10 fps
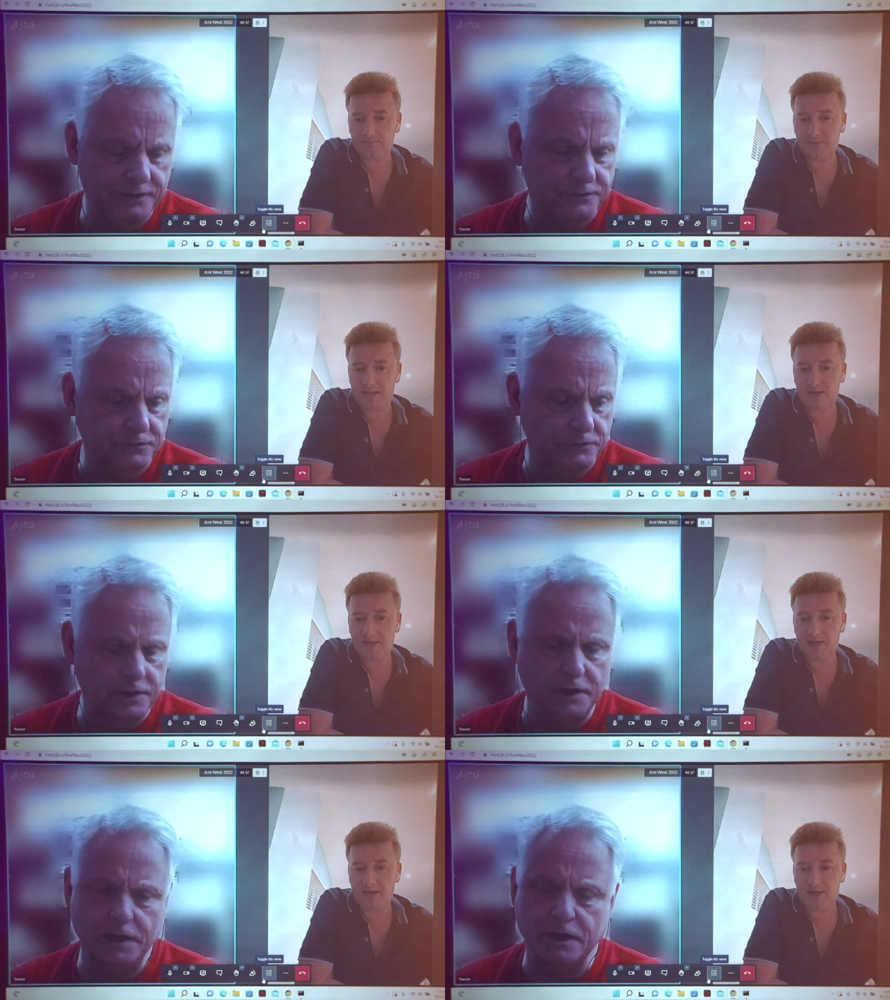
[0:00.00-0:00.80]
Speaker 1: terms
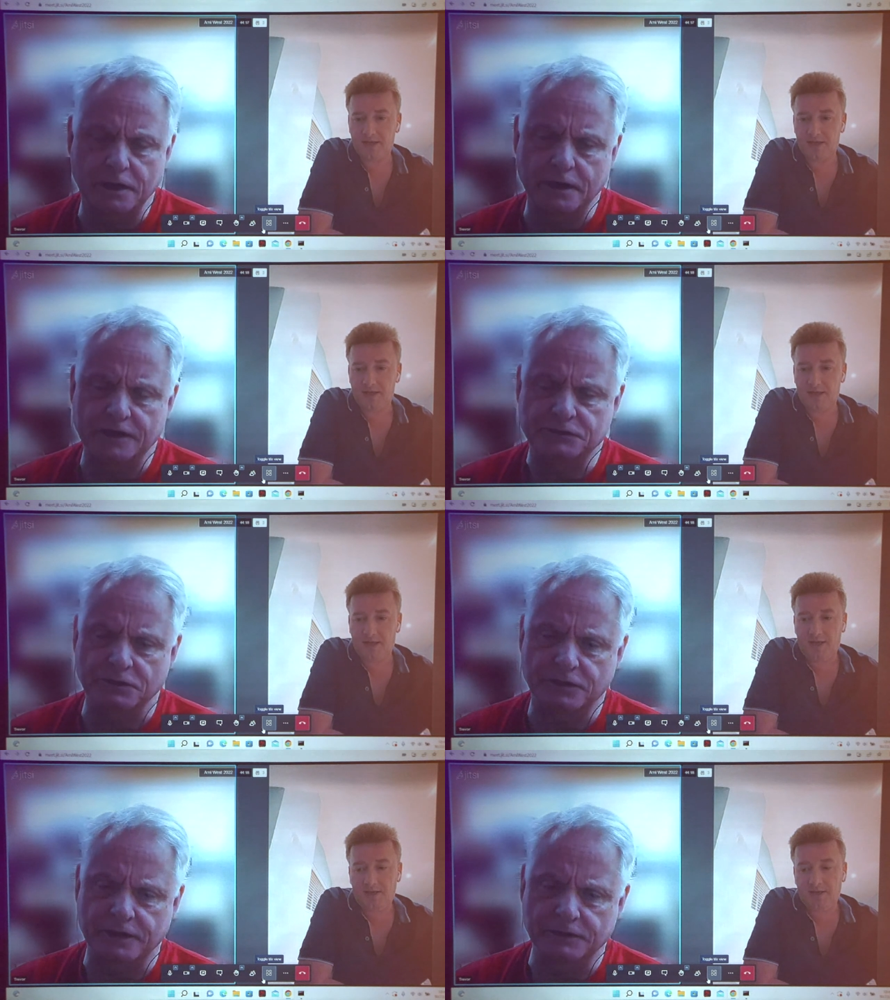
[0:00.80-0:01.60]
of
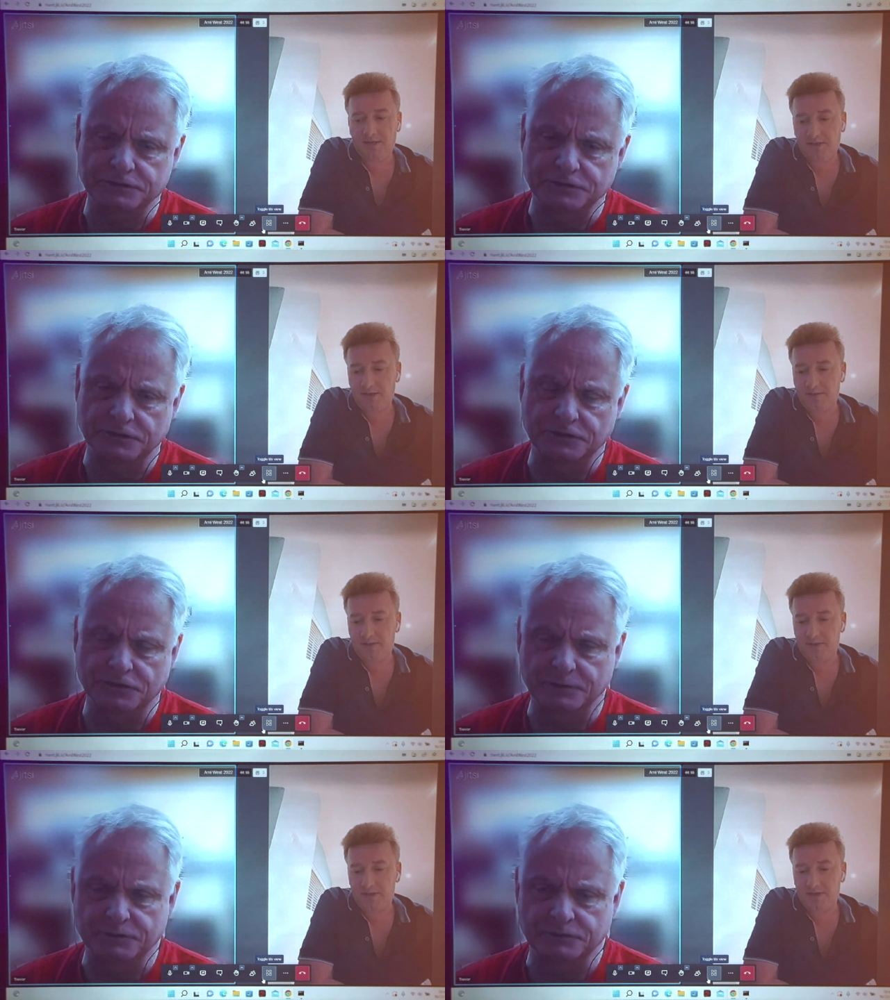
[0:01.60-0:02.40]
performance
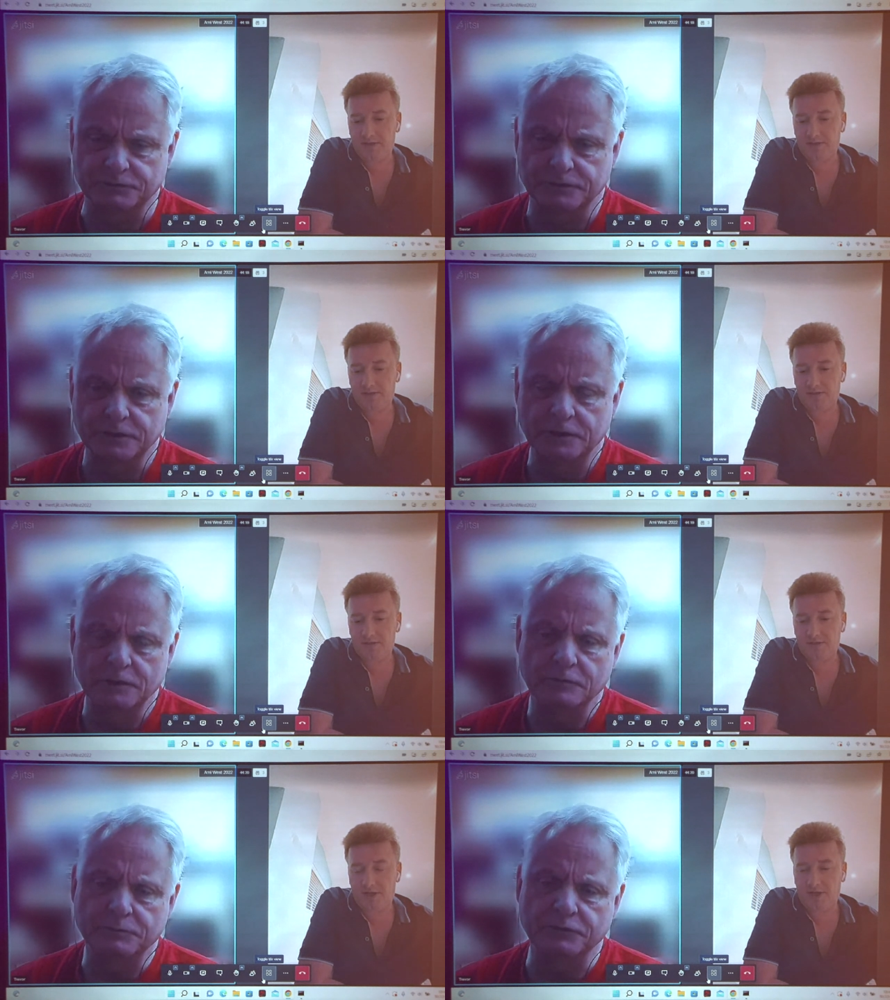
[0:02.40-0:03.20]
reliability?
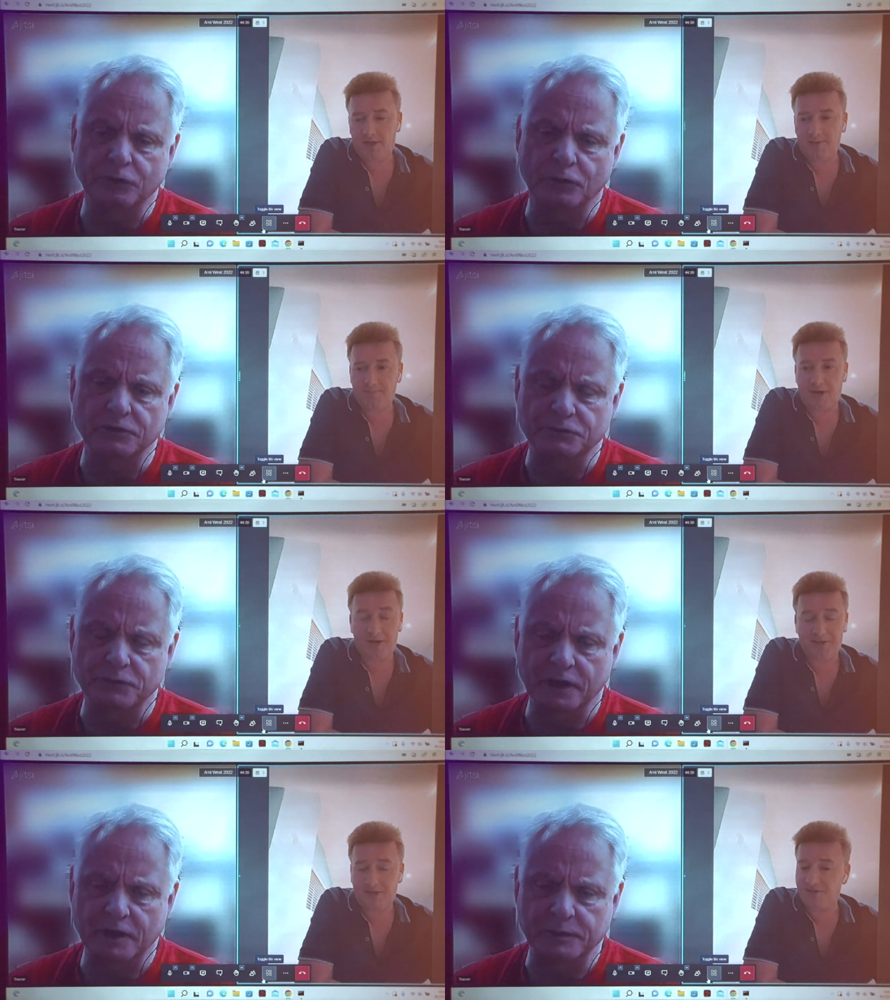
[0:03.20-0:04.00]
Speaker 2: Um,
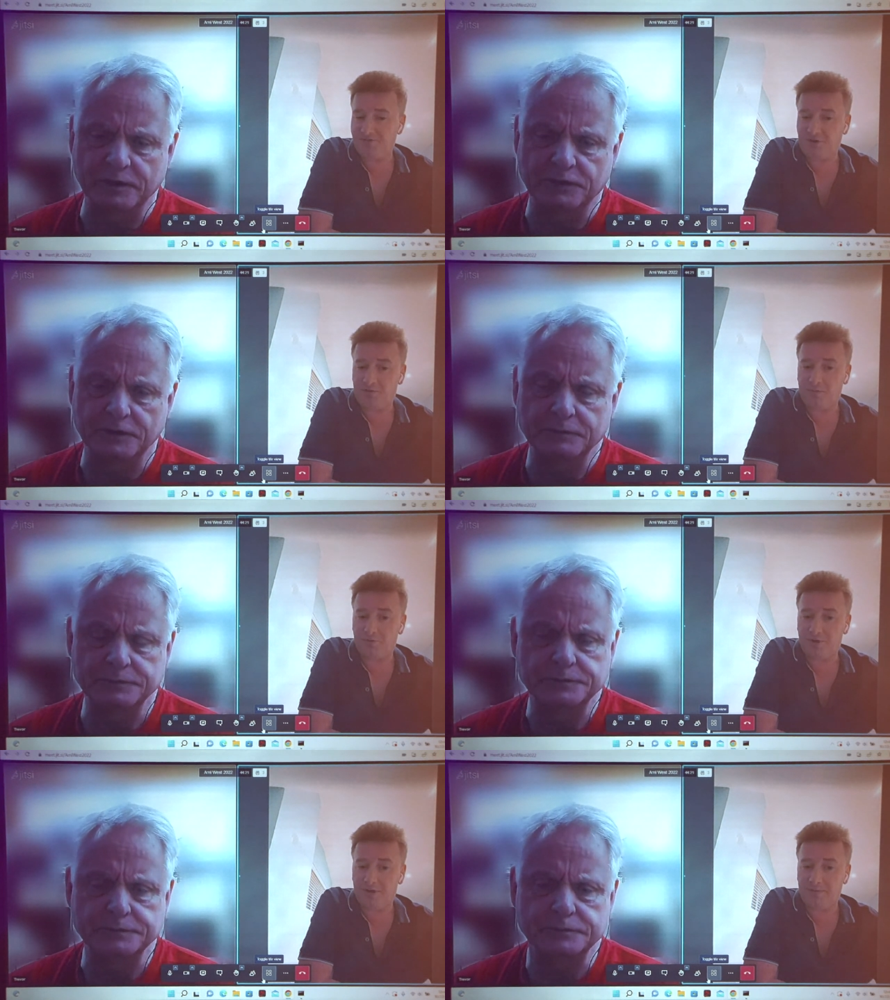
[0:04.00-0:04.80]
I think it's far more
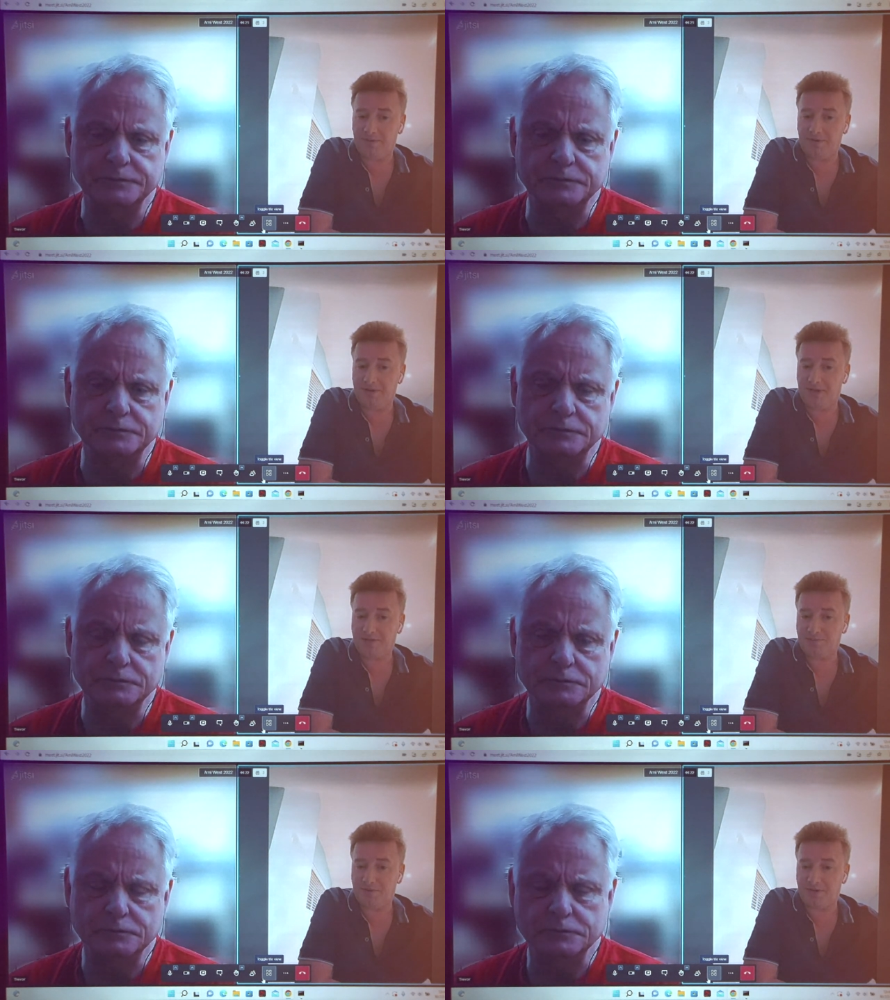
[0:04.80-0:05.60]
reliable than the
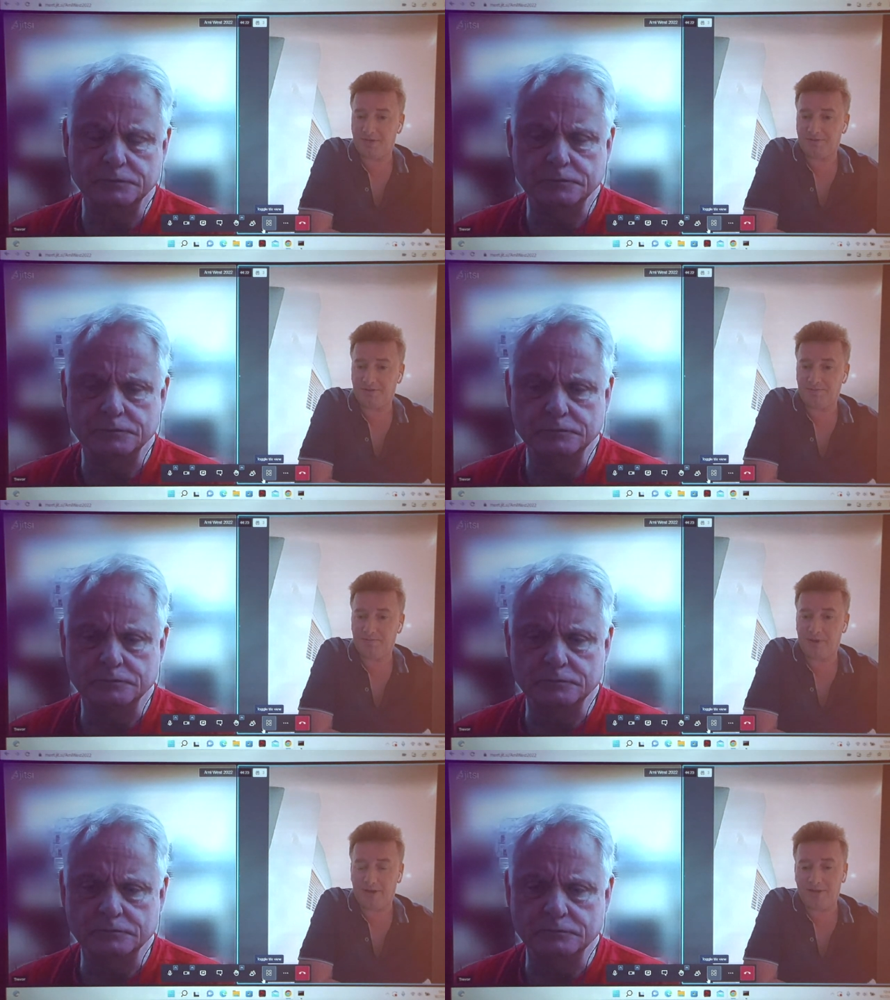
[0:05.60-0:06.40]
X1000,
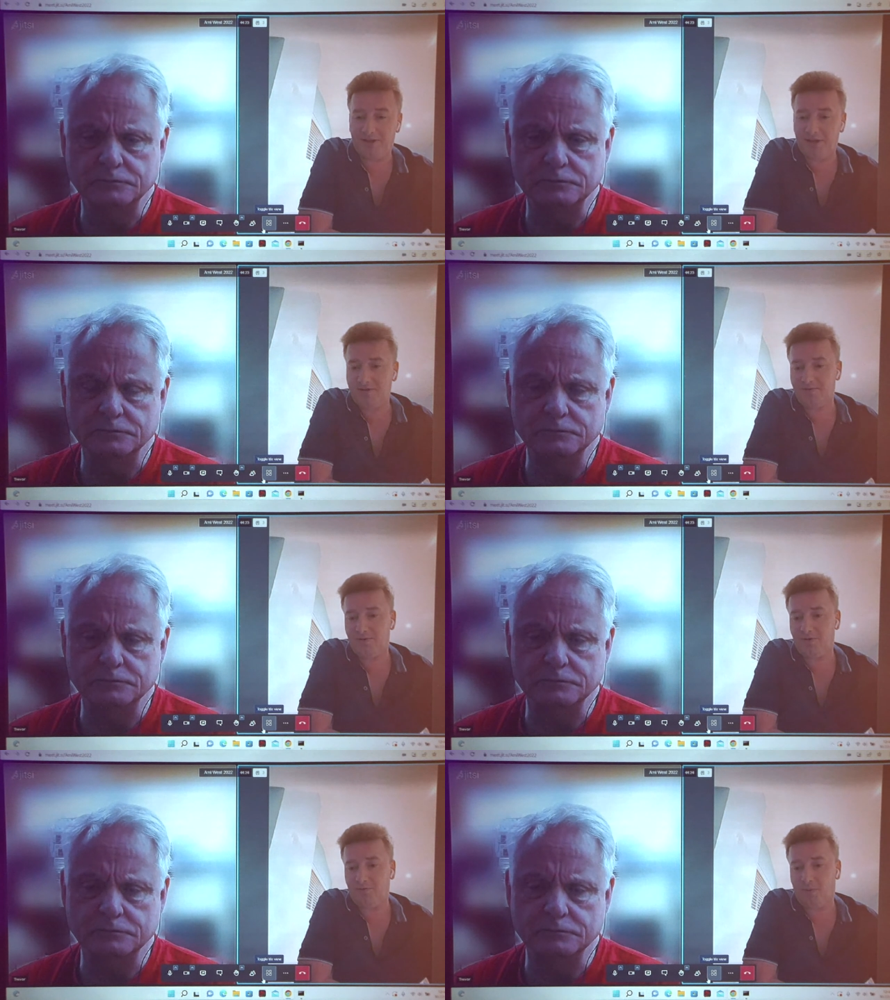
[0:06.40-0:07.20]
but I think
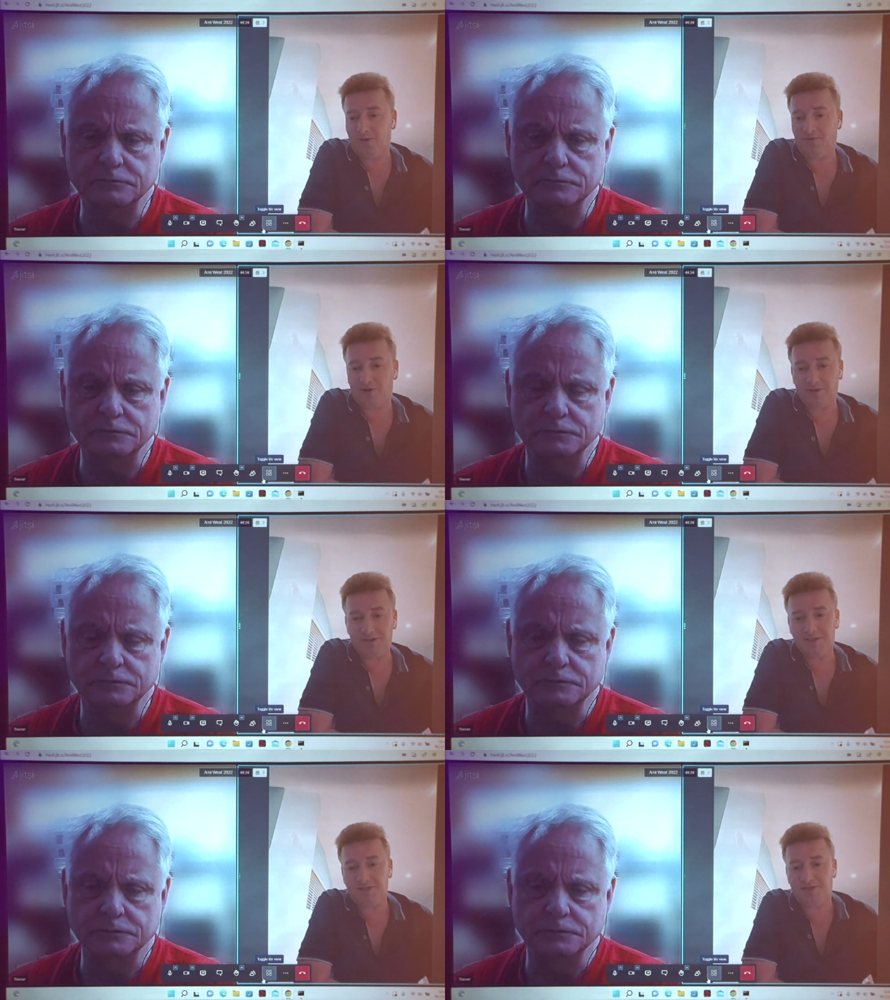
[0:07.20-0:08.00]
when
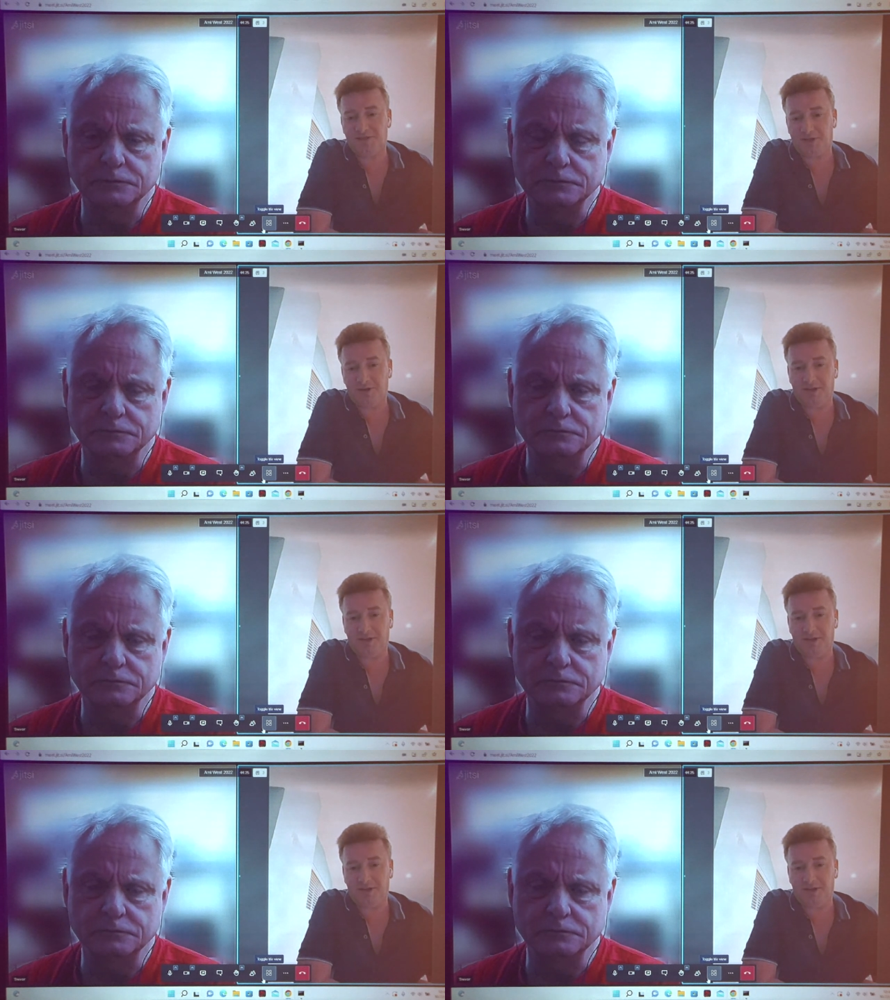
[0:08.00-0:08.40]
Varisys designed the